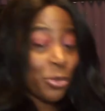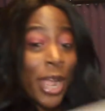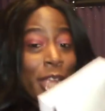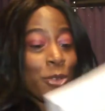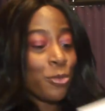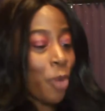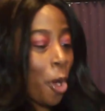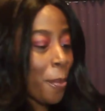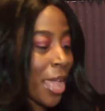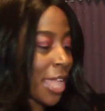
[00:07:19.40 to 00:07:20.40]
writing a
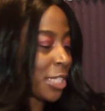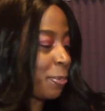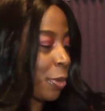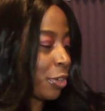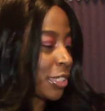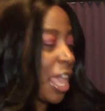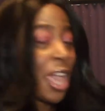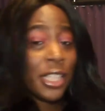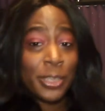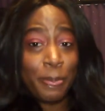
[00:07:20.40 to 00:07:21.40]
romance book
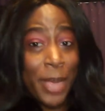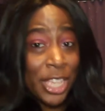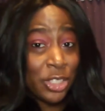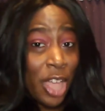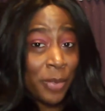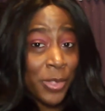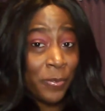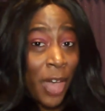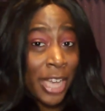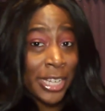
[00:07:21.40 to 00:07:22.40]
based off the
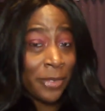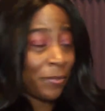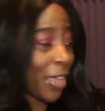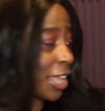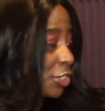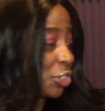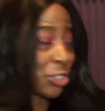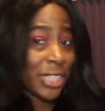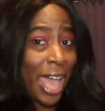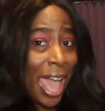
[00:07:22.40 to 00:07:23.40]
fucking
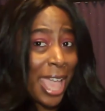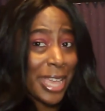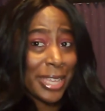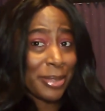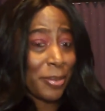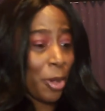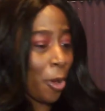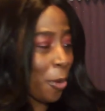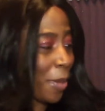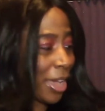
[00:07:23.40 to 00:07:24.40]
Avengers,
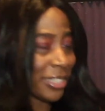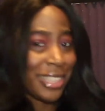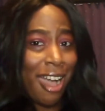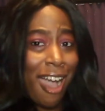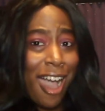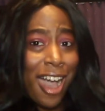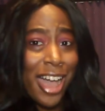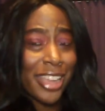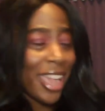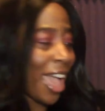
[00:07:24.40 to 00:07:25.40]
oh my
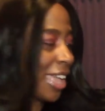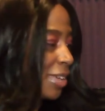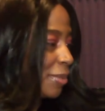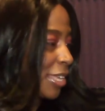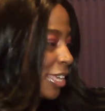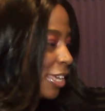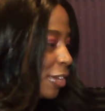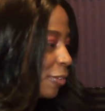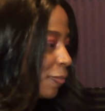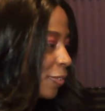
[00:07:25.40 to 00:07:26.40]
God, I am
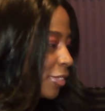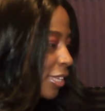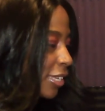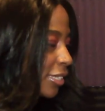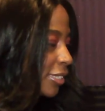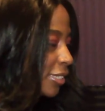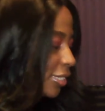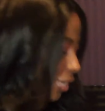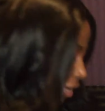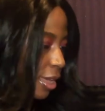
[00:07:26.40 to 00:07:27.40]
here for this.
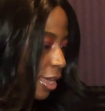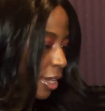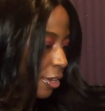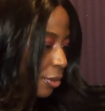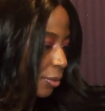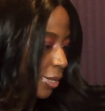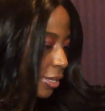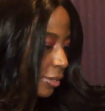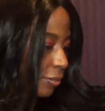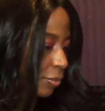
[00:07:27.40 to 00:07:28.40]

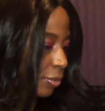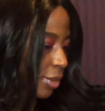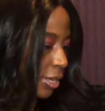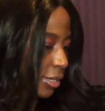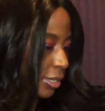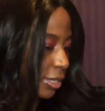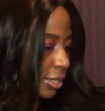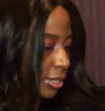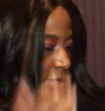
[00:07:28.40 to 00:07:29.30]
Heroine Veronica